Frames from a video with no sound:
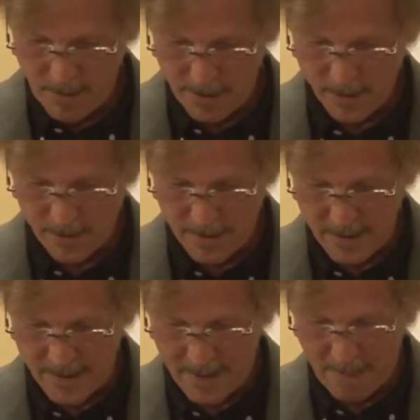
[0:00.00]
Rachel.
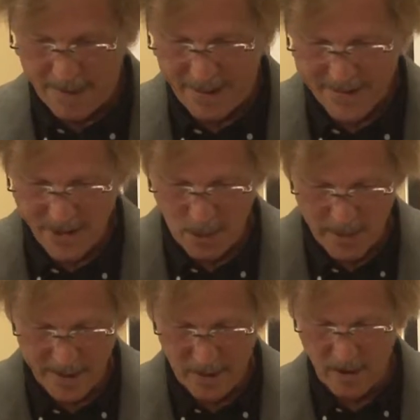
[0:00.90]
And so we
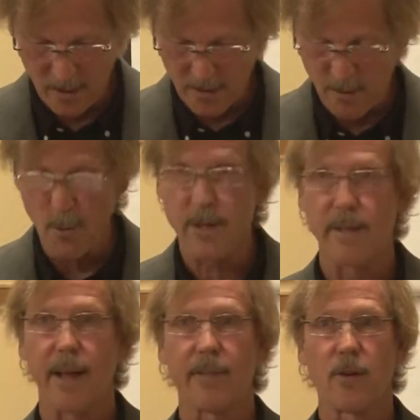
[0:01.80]
can all look forward to
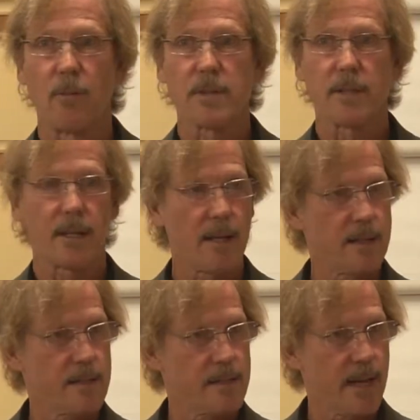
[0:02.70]
that. They're almost like
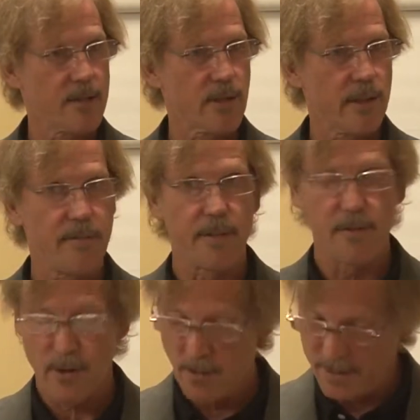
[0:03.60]
cousins, actually. They fit
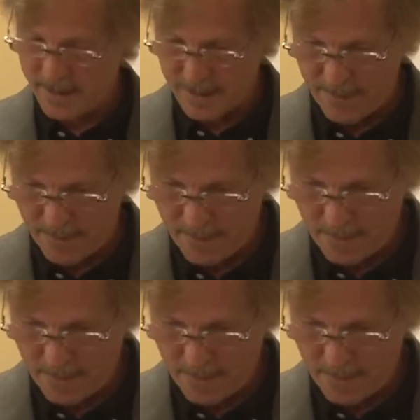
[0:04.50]
very well together.